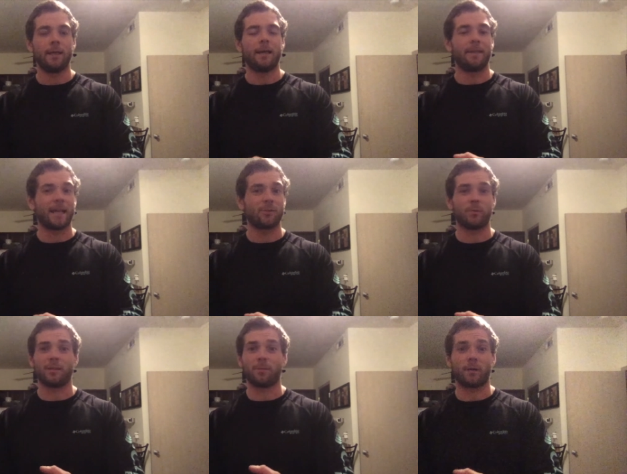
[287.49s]
And that's
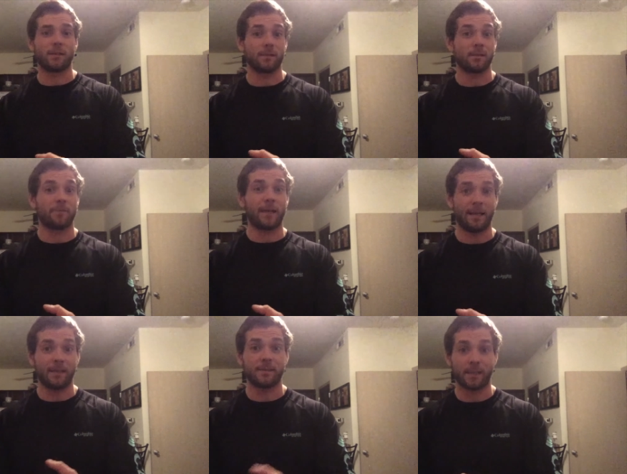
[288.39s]
what the process of
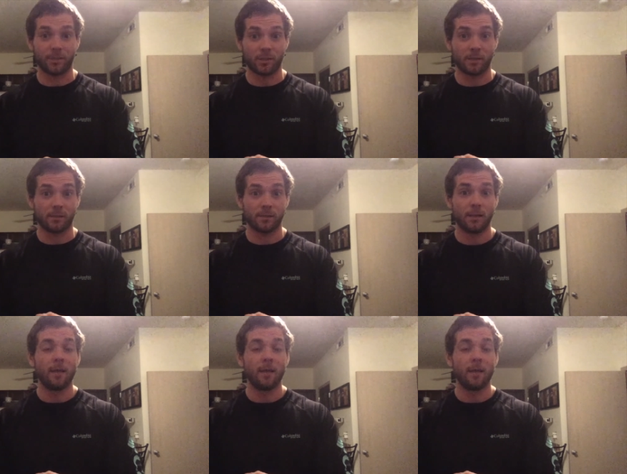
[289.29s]
annexation is.